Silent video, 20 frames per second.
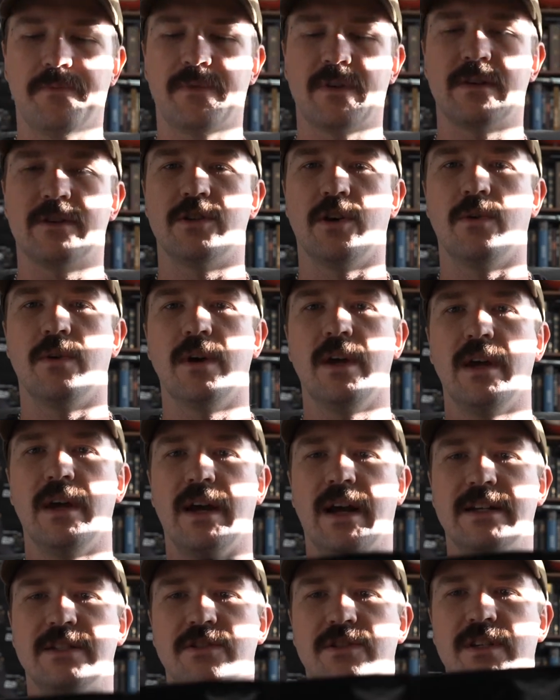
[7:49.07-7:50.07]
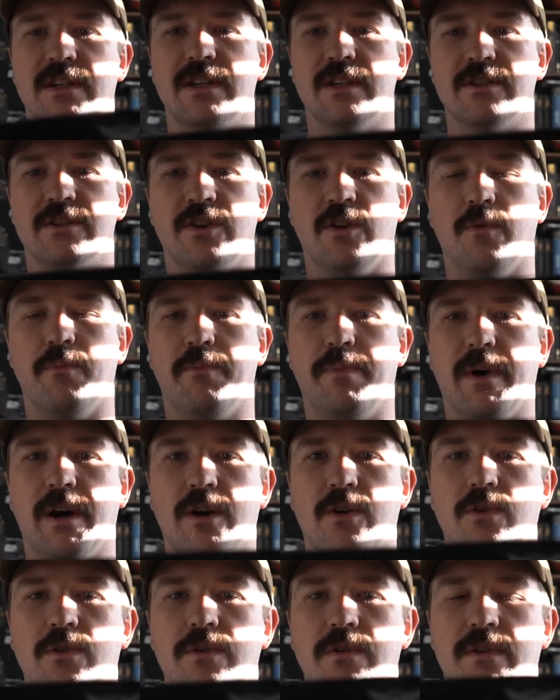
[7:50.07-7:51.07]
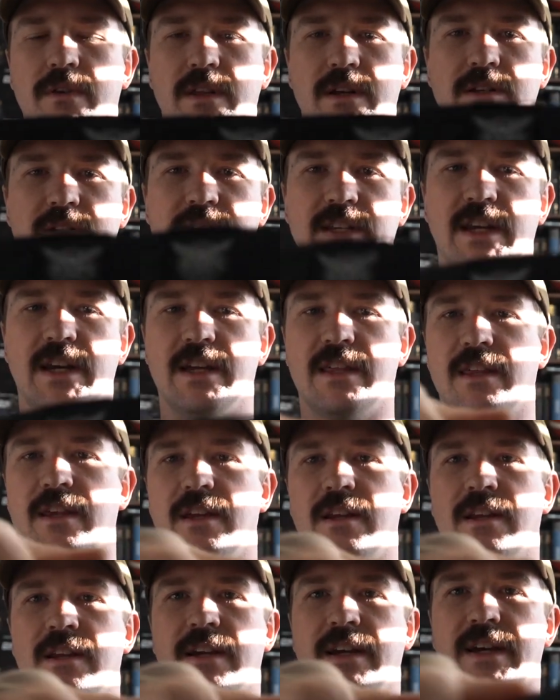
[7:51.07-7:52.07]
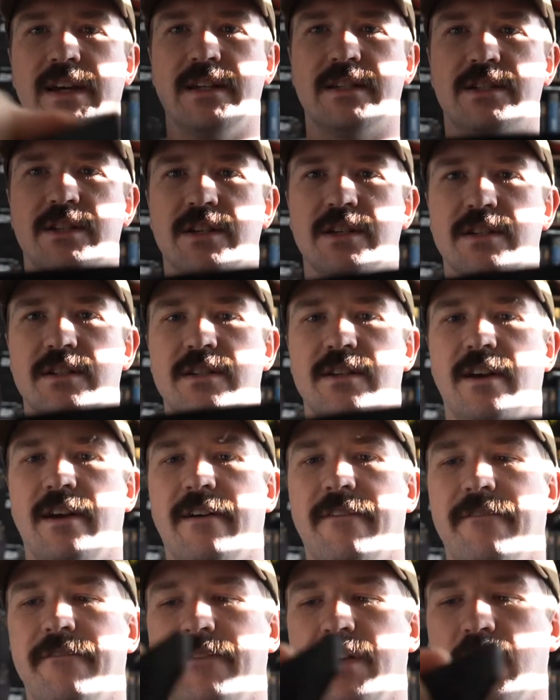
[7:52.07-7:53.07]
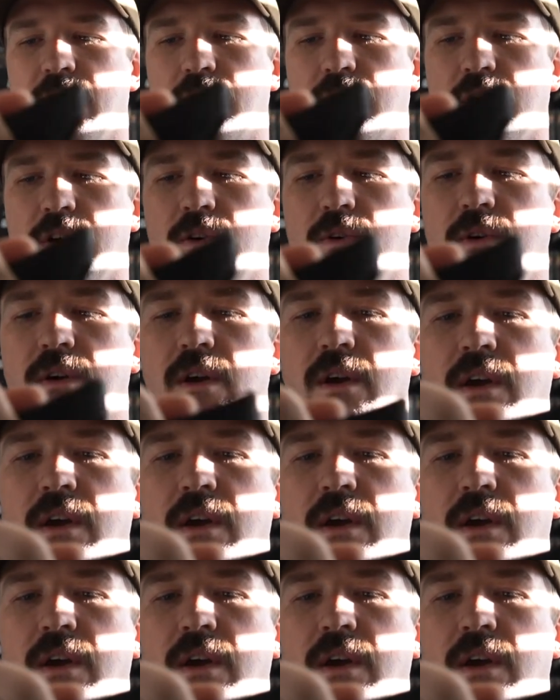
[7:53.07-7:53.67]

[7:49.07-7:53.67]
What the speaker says: So as you see, there's no buckle, there's nothing, it's just Velcro.